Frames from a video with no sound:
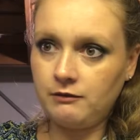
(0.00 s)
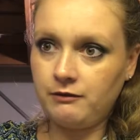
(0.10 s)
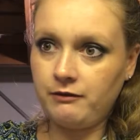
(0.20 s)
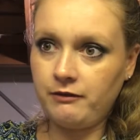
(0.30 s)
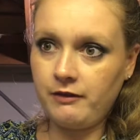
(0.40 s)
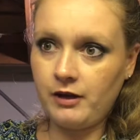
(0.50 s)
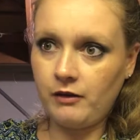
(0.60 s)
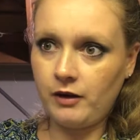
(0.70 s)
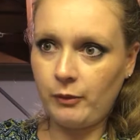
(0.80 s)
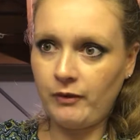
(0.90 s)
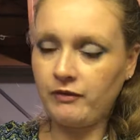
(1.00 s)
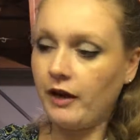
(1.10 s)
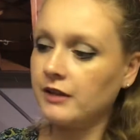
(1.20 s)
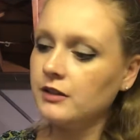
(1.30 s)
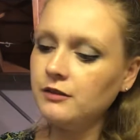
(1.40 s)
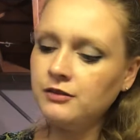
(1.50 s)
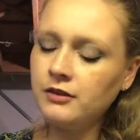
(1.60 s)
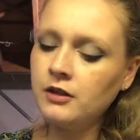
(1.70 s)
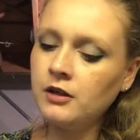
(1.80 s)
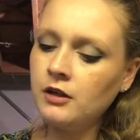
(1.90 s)
very reflective.
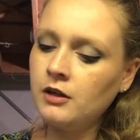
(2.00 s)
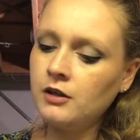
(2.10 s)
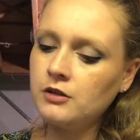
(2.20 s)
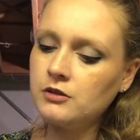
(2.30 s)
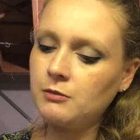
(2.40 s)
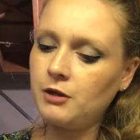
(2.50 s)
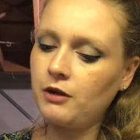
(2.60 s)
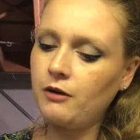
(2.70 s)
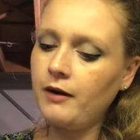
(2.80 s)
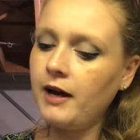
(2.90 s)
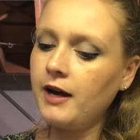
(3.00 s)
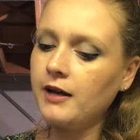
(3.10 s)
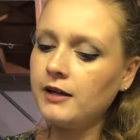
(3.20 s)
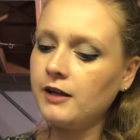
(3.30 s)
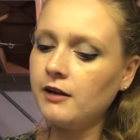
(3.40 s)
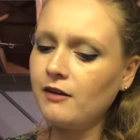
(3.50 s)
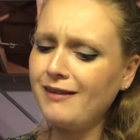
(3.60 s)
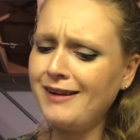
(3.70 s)
So I'm going to go ahead here.